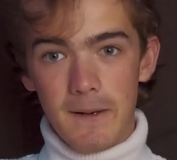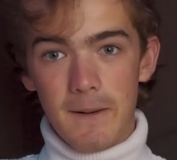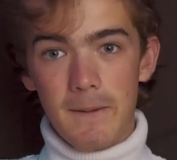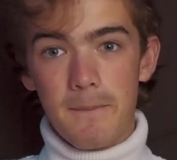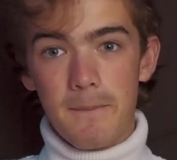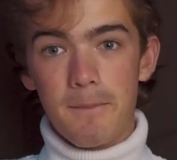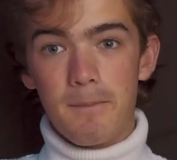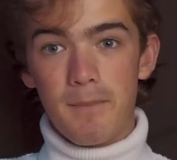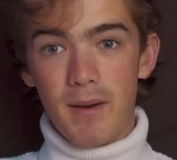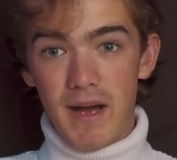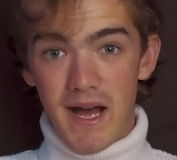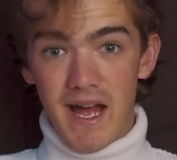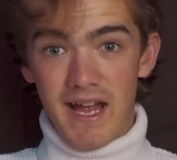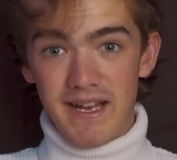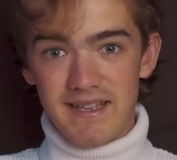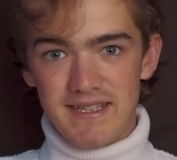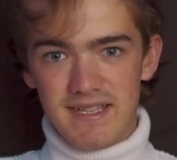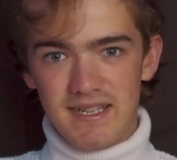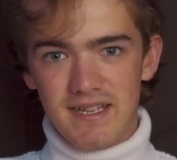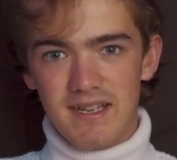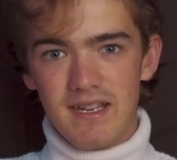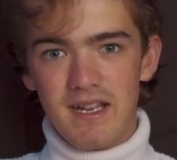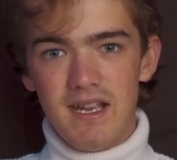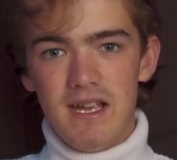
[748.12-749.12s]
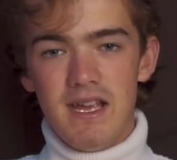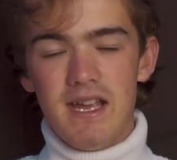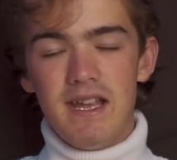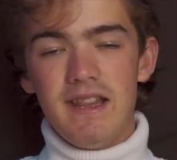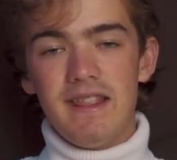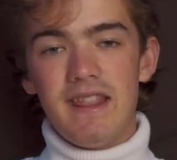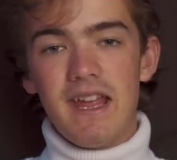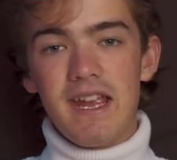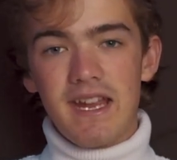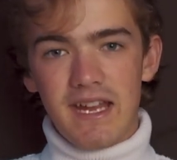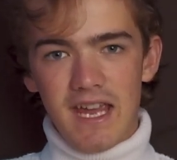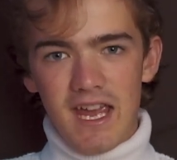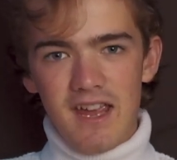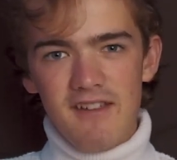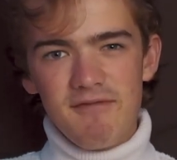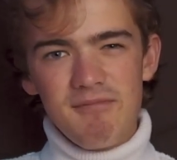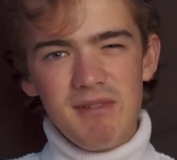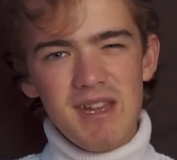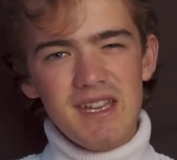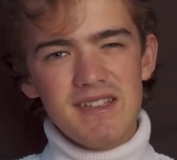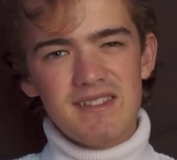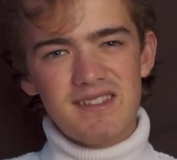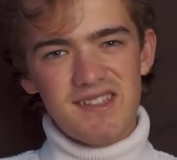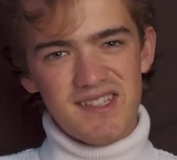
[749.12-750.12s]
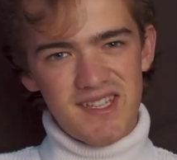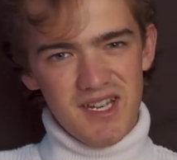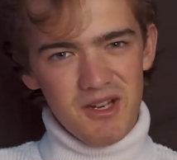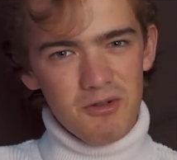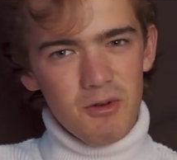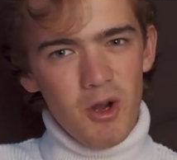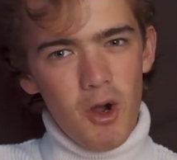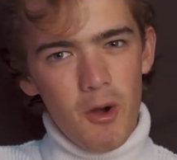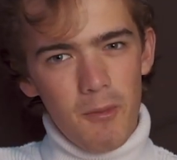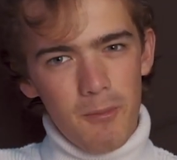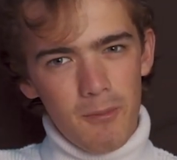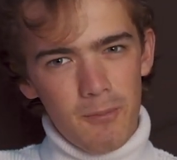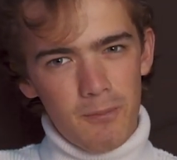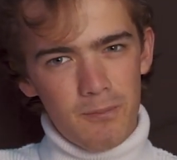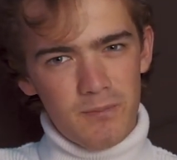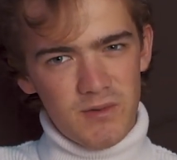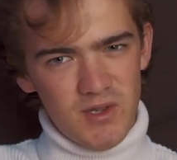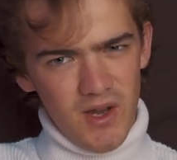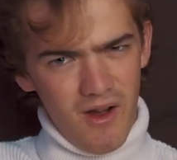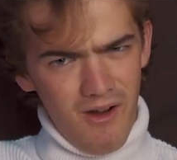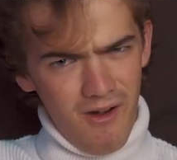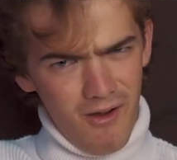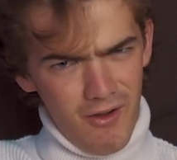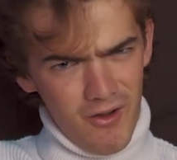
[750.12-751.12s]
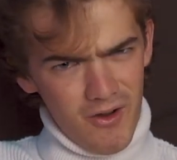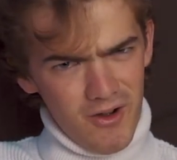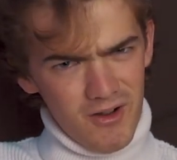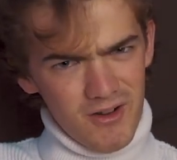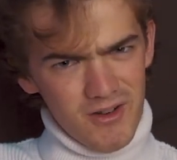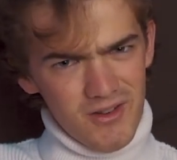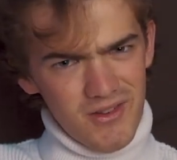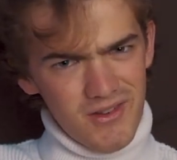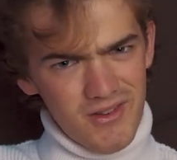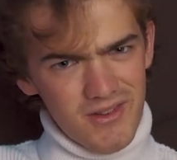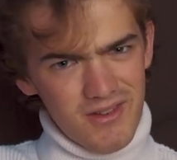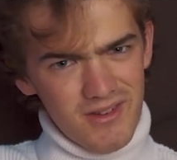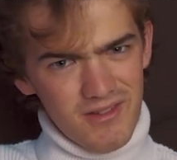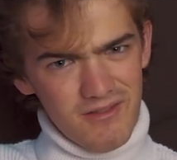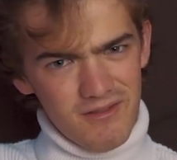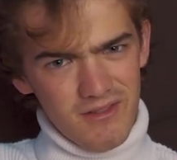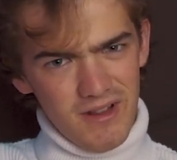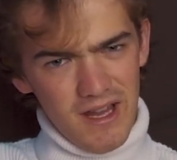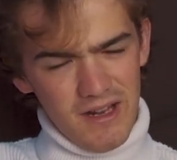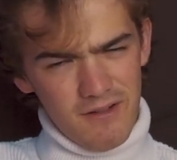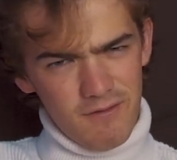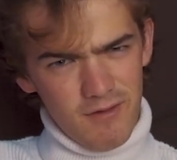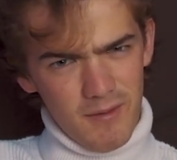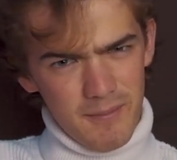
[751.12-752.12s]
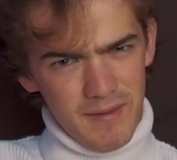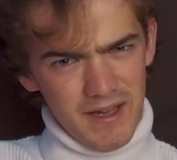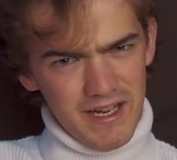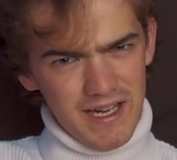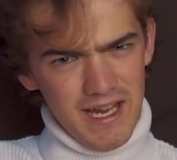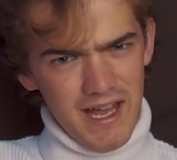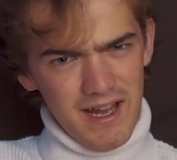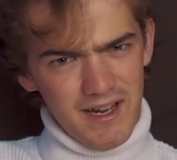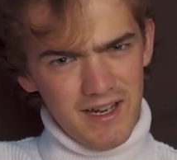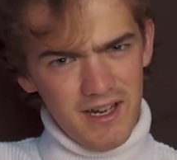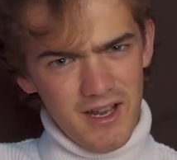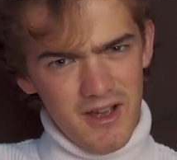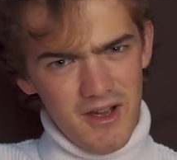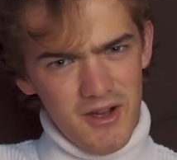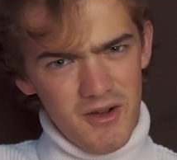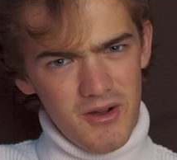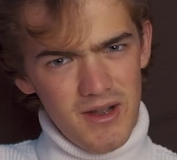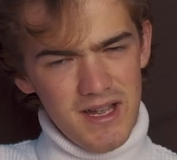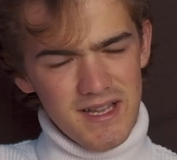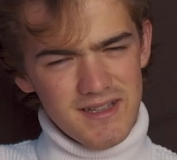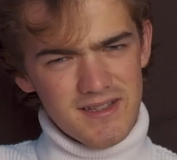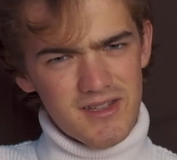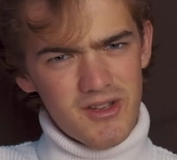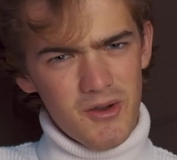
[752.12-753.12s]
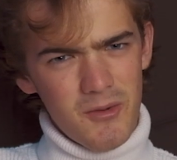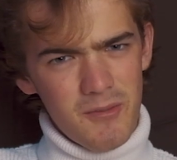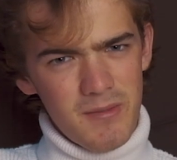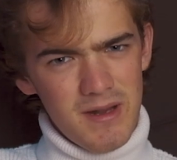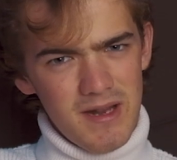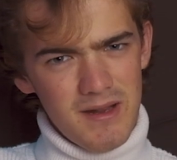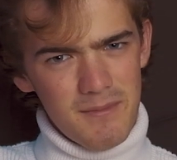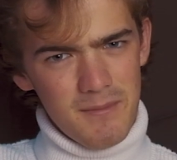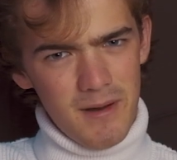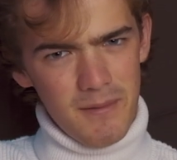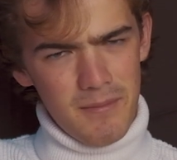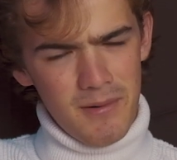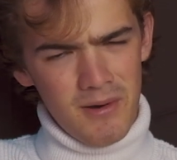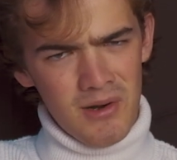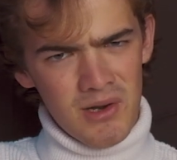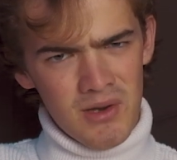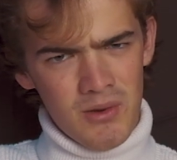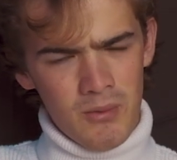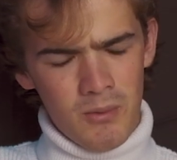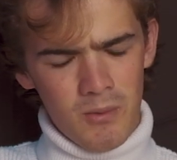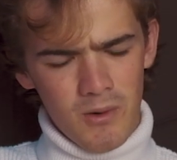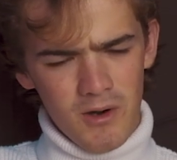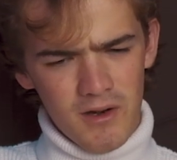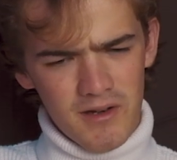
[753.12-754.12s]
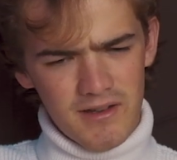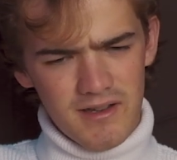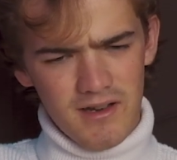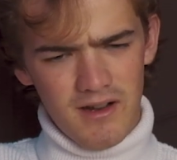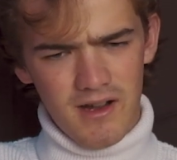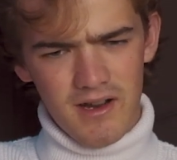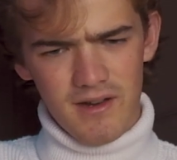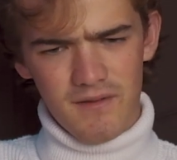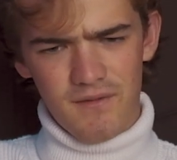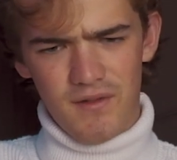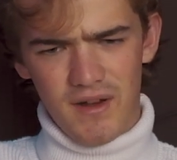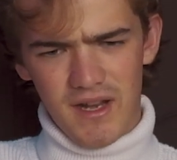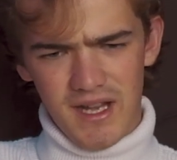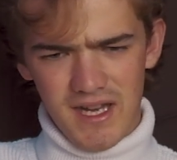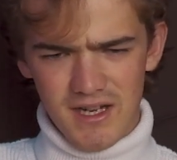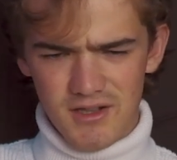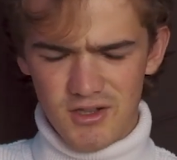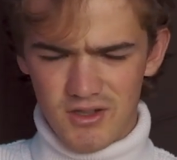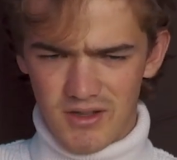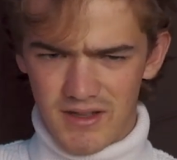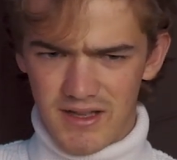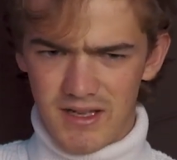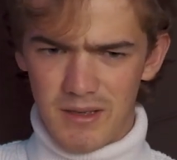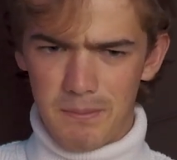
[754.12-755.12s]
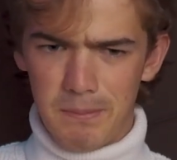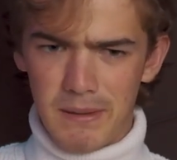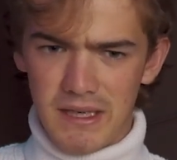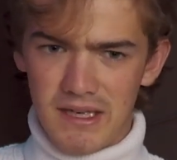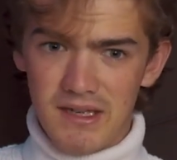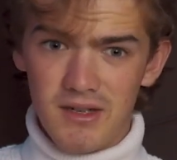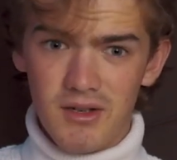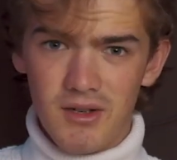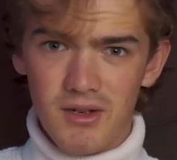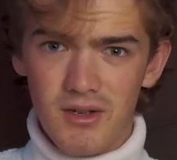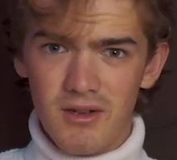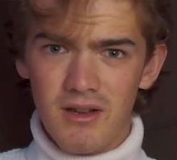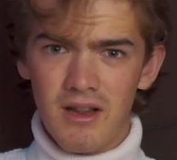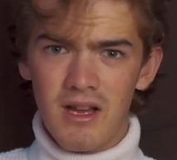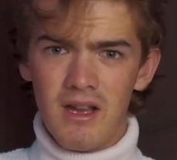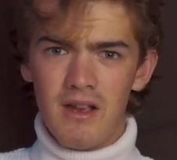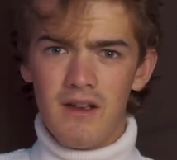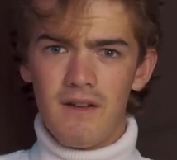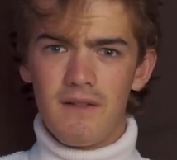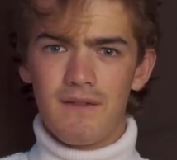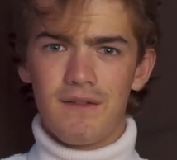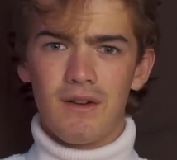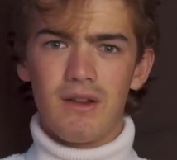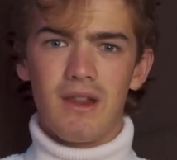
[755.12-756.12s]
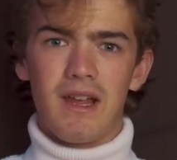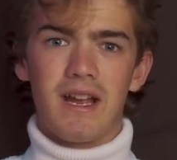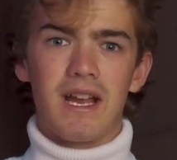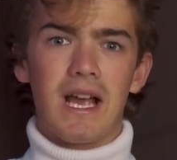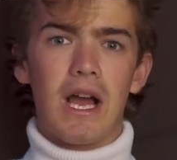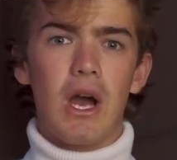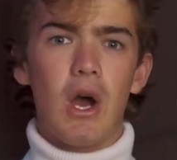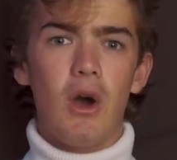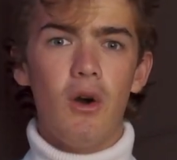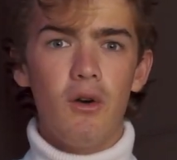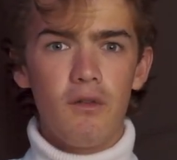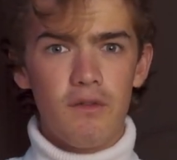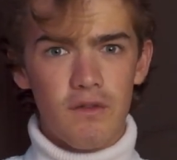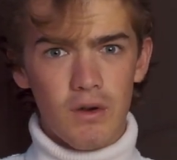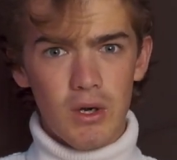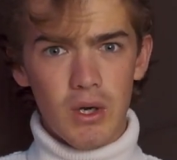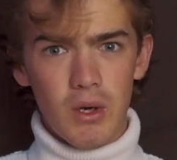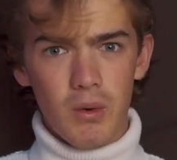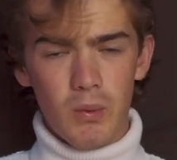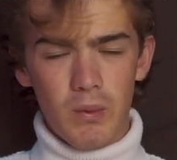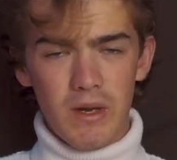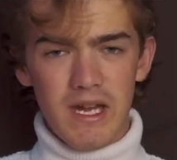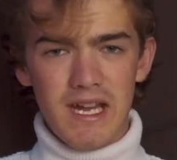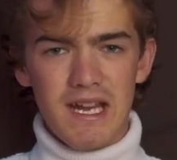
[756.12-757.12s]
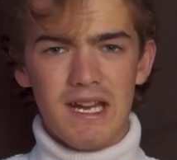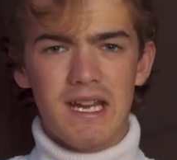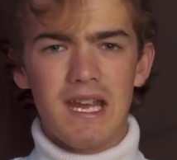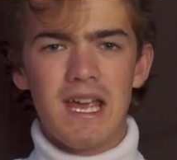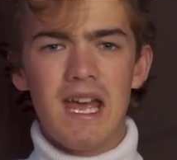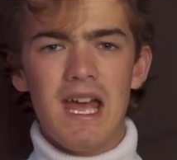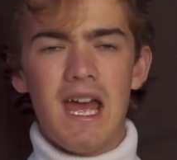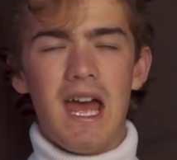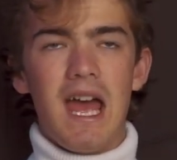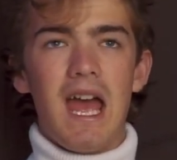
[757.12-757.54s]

But they gave me $0 like from the get-go, and so me and my parents worked on a financial aid appeal for like over a week,